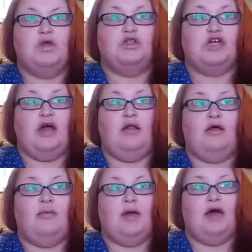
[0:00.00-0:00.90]

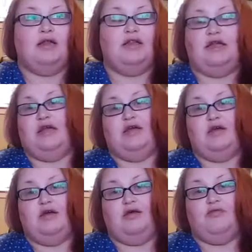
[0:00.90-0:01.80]
Jellum and
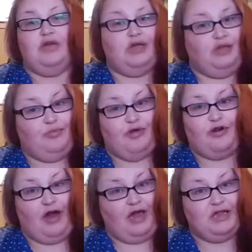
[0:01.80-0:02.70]
Linda really
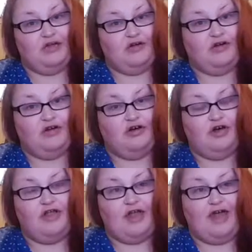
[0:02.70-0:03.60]
progress and grow,
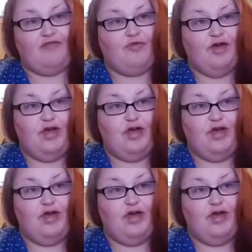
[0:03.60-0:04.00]
and they've